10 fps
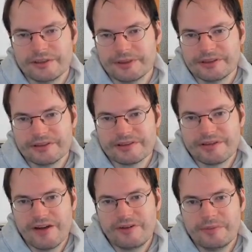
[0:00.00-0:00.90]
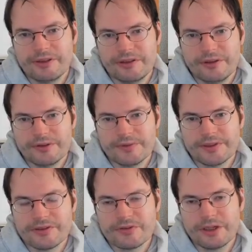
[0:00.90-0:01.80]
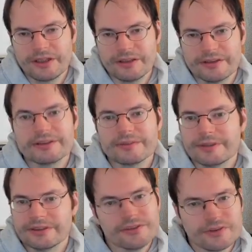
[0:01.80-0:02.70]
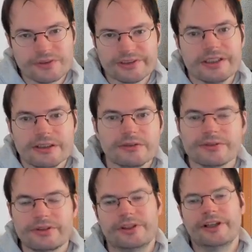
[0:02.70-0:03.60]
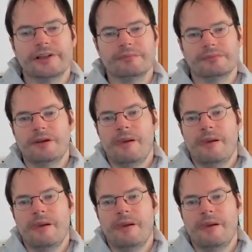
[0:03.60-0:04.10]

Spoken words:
I mean, everybody knows what a string is, but if you see username,